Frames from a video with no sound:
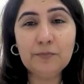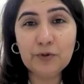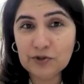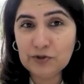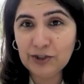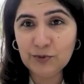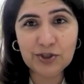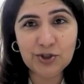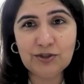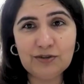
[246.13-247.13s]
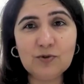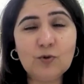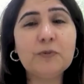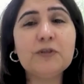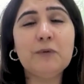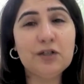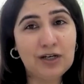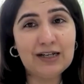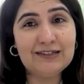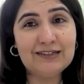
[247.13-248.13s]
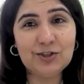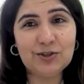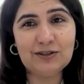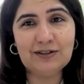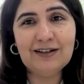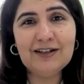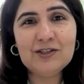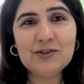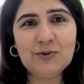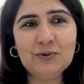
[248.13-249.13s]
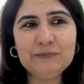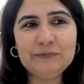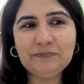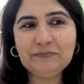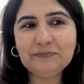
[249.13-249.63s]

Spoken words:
post-graduation, super specialization. So